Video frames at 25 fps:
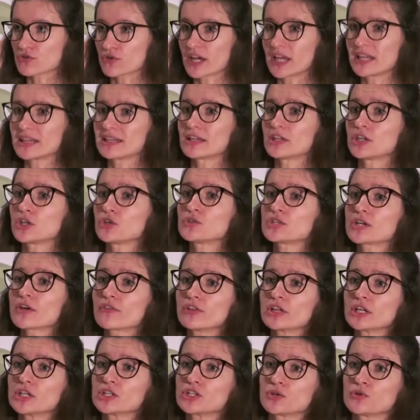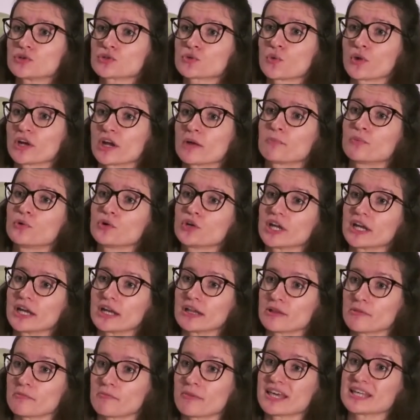right, then you definitely don't want to put it
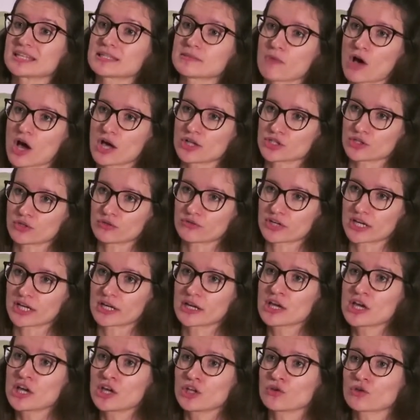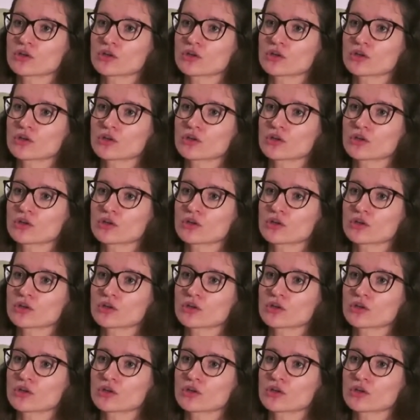in the base module, right?